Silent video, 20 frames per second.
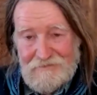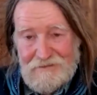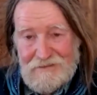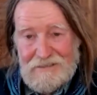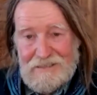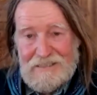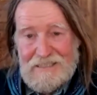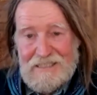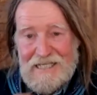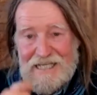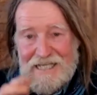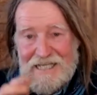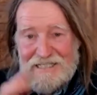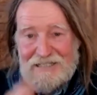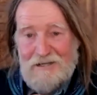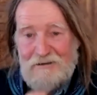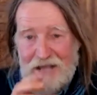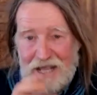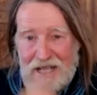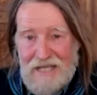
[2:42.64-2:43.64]
is there
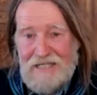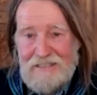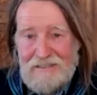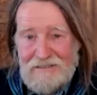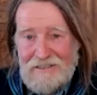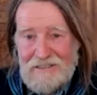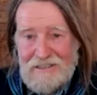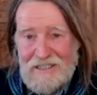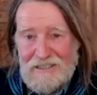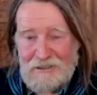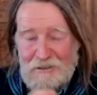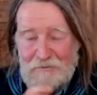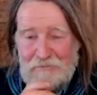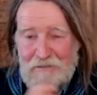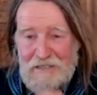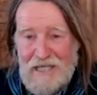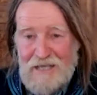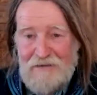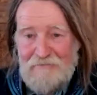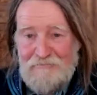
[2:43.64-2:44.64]
anything in the
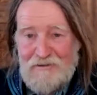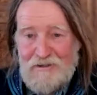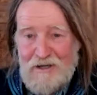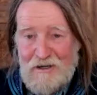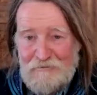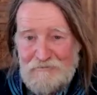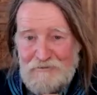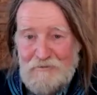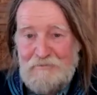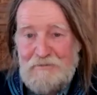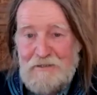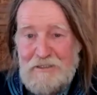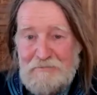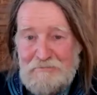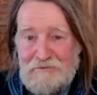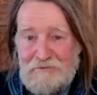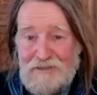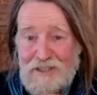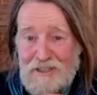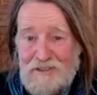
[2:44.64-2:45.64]
behavior of the
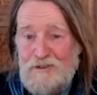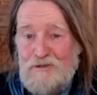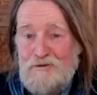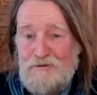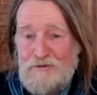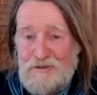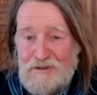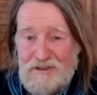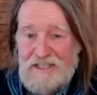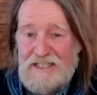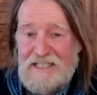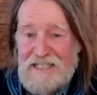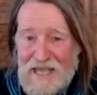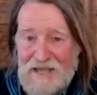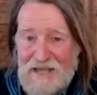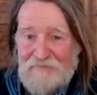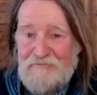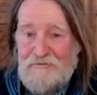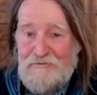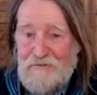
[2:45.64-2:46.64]
people that you
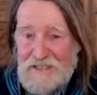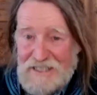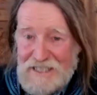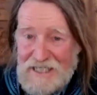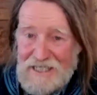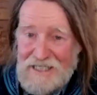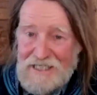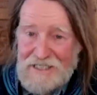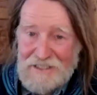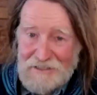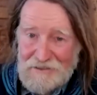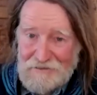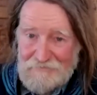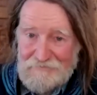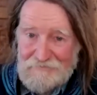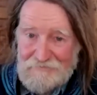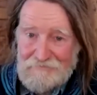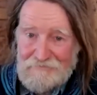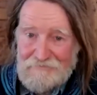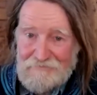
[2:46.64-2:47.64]
see every day
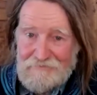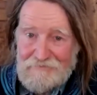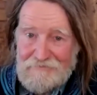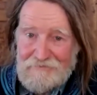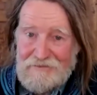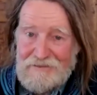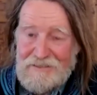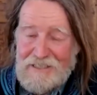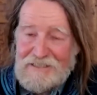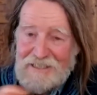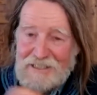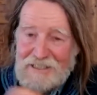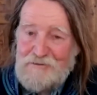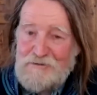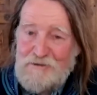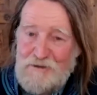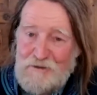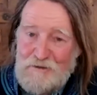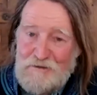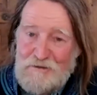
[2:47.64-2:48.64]
that tells
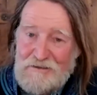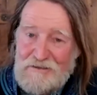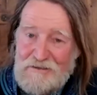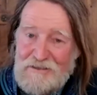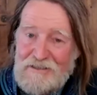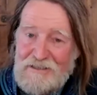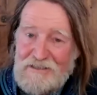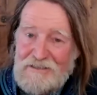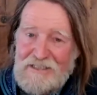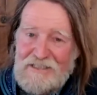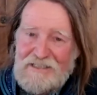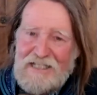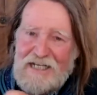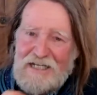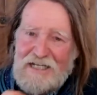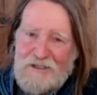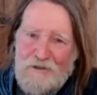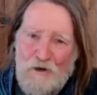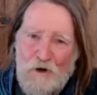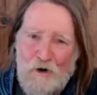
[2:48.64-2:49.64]
you that they
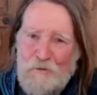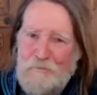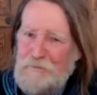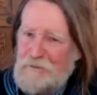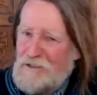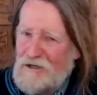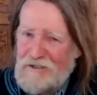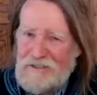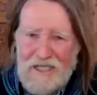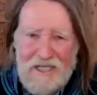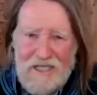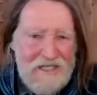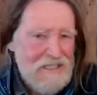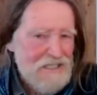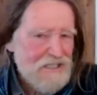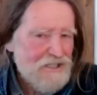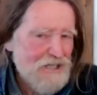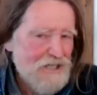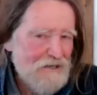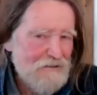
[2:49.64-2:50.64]
know beyond any
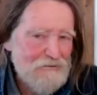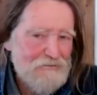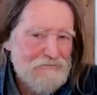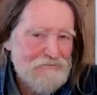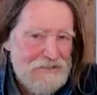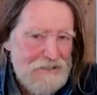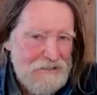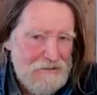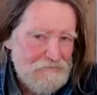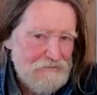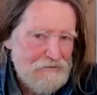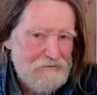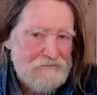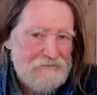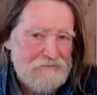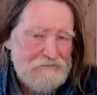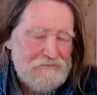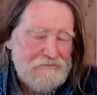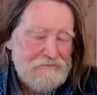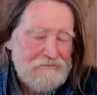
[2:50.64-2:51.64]
shadow of a doubt
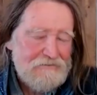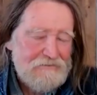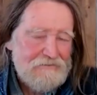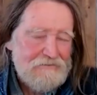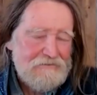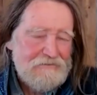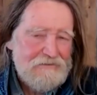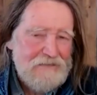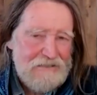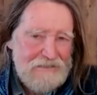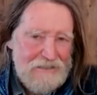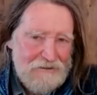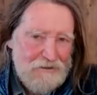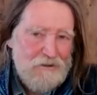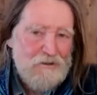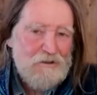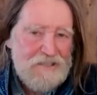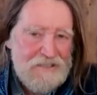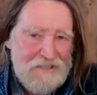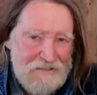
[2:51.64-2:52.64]
that they're
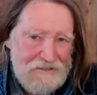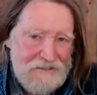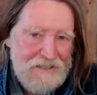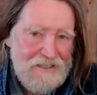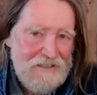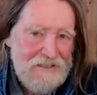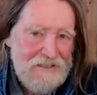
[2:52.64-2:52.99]
going to die?